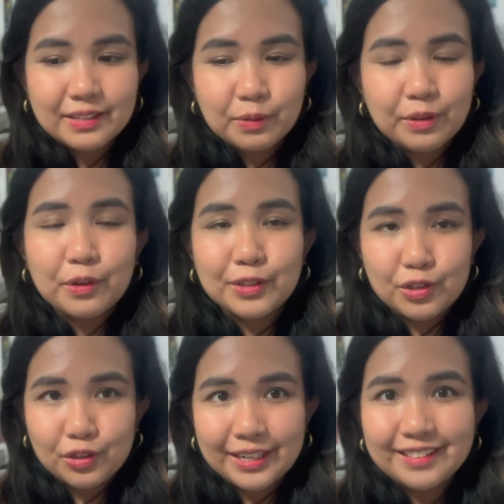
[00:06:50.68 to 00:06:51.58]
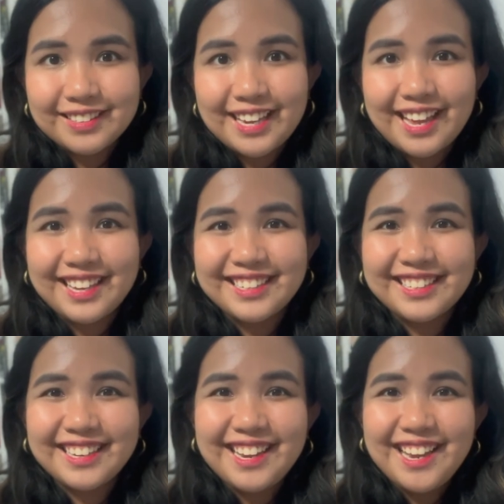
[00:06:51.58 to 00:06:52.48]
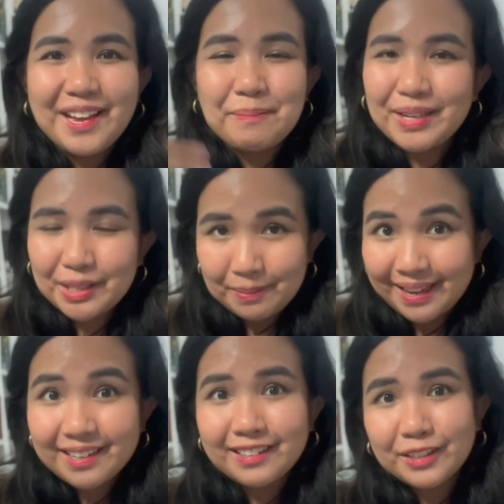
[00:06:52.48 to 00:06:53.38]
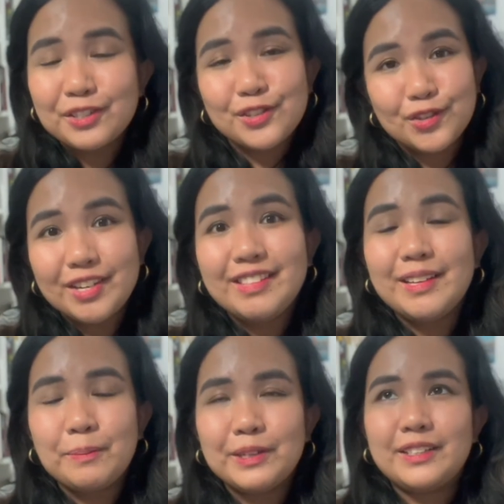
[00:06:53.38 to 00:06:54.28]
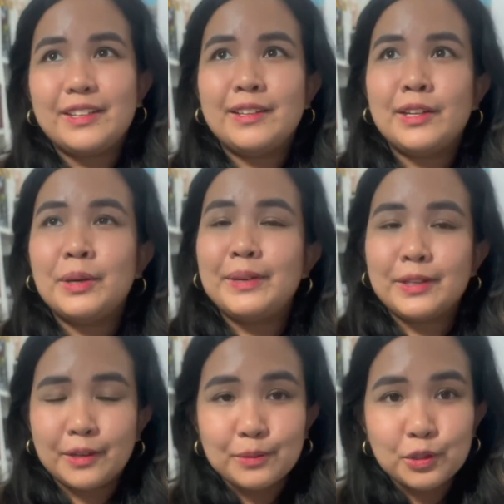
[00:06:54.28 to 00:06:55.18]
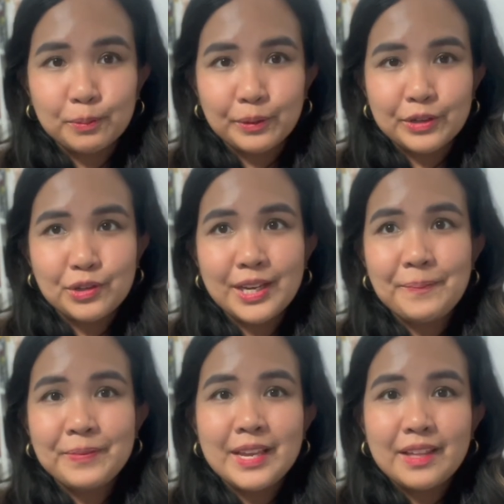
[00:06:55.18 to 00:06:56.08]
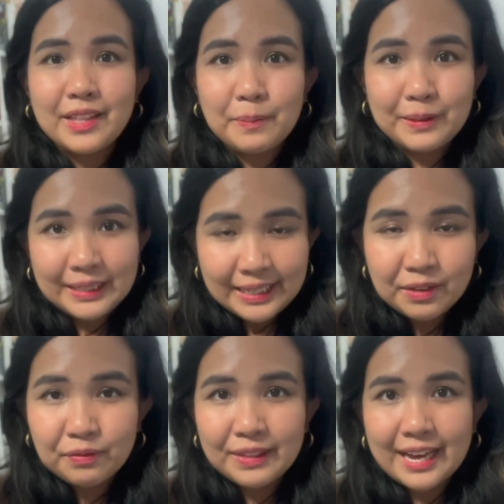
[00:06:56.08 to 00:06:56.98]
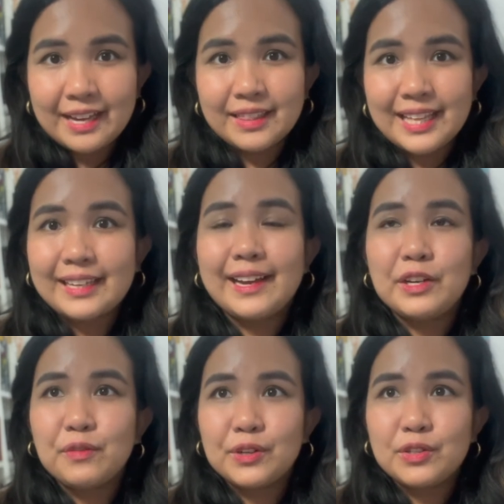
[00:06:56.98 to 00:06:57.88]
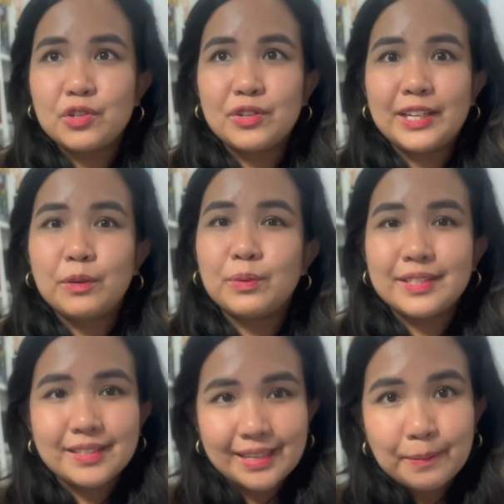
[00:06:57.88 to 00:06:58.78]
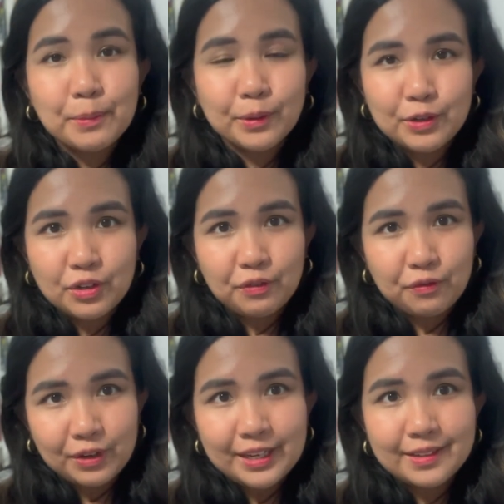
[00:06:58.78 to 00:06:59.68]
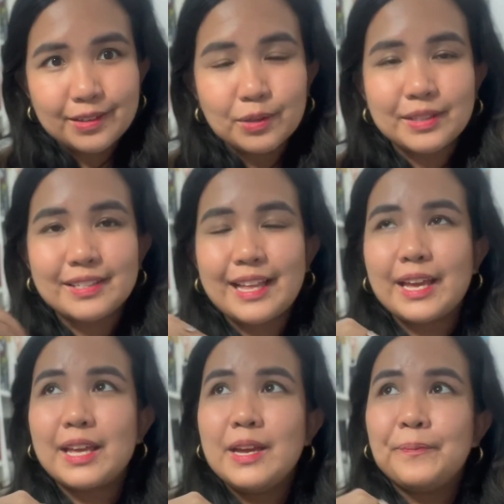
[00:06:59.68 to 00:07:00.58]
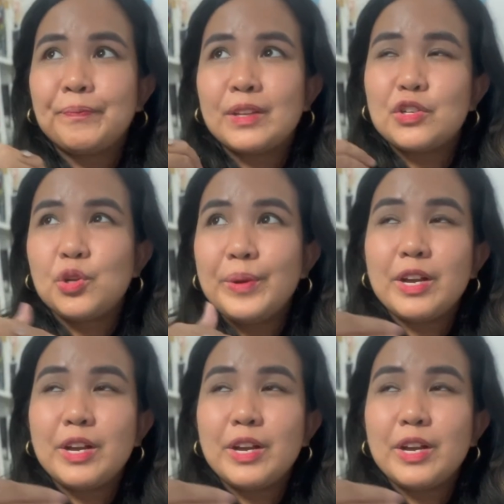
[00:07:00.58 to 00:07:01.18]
with constraint and mathematical constraint in particular when it comes to poetry. They believed that that kind of constraint would set poetry free. So it's like showing